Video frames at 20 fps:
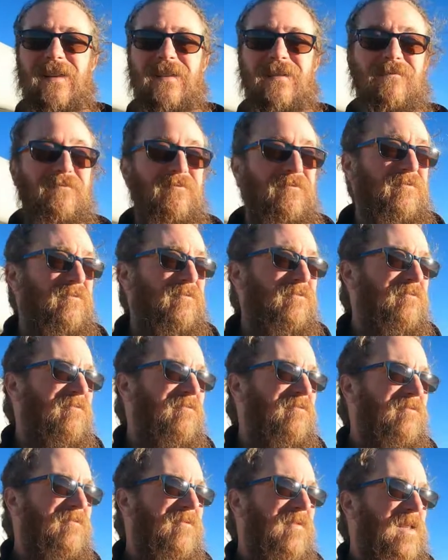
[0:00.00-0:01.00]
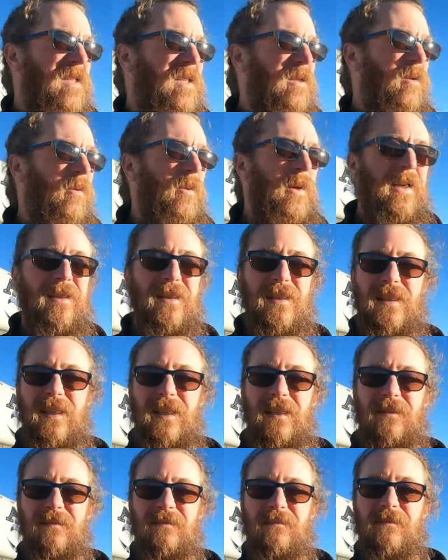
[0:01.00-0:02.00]
and see what we can see,
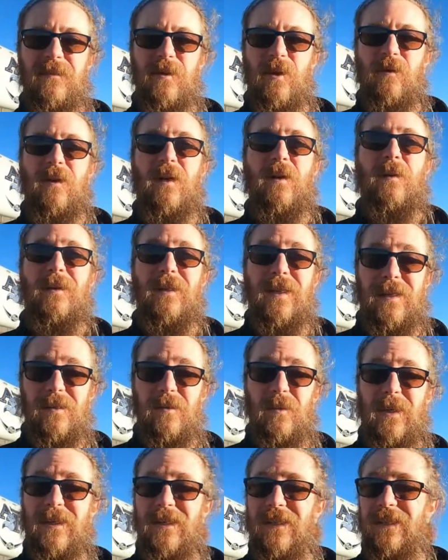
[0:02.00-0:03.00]
hopefully with less wind.